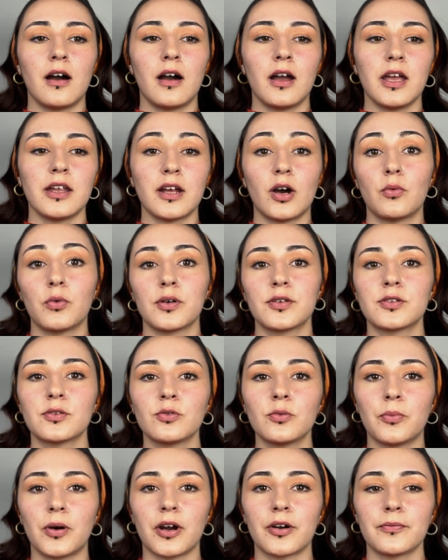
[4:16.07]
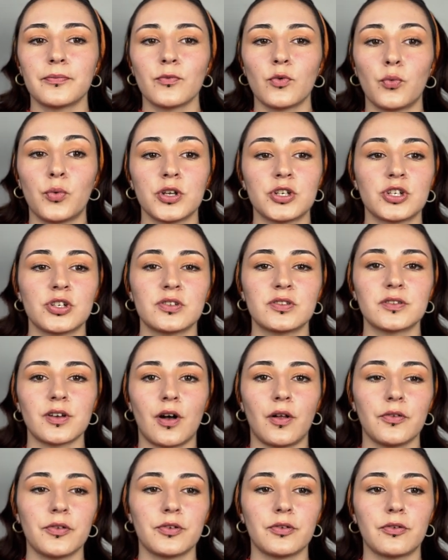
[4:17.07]
in our toolbar, which is
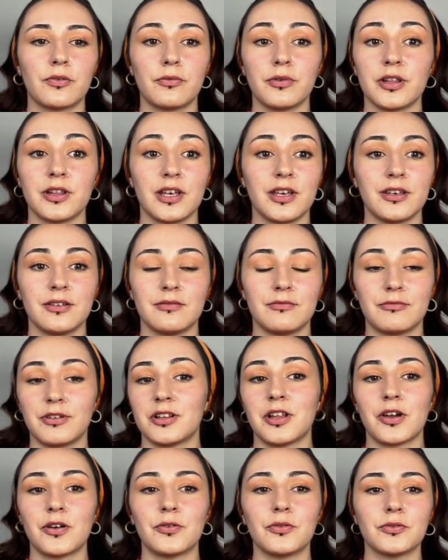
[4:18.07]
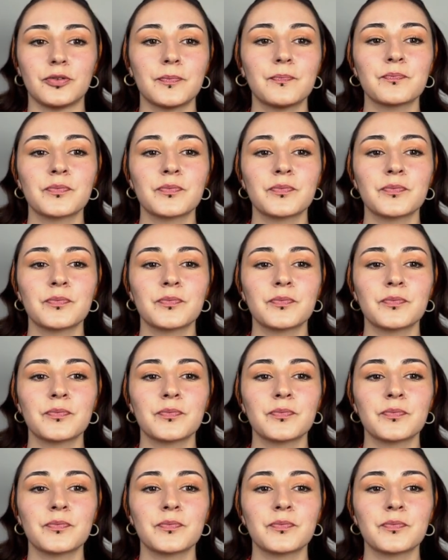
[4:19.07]
also really cool.